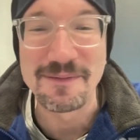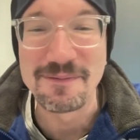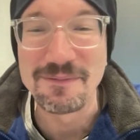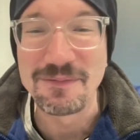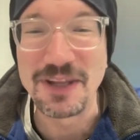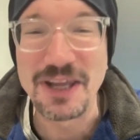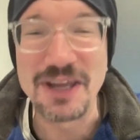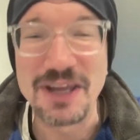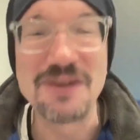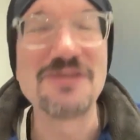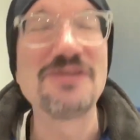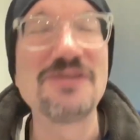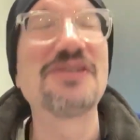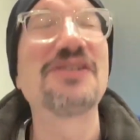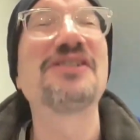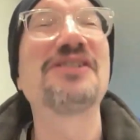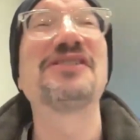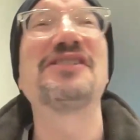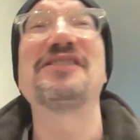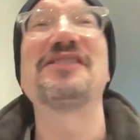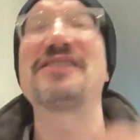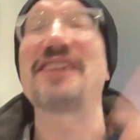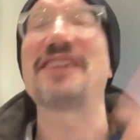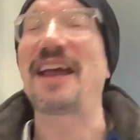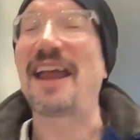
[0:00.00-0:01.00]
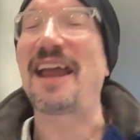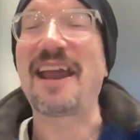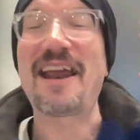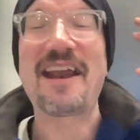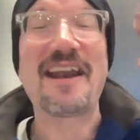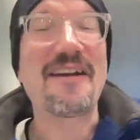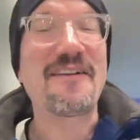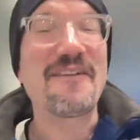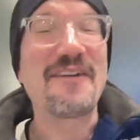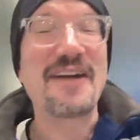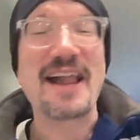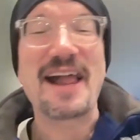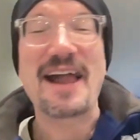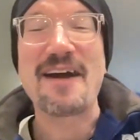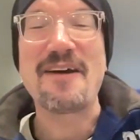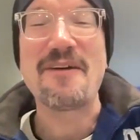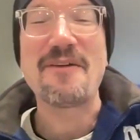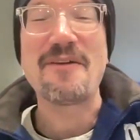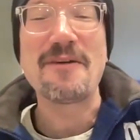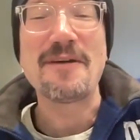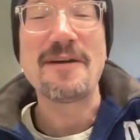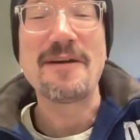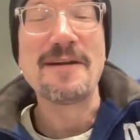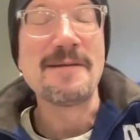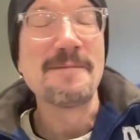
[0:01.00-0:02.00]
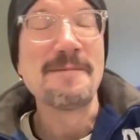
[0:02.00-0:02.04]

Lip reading: They used to just air it out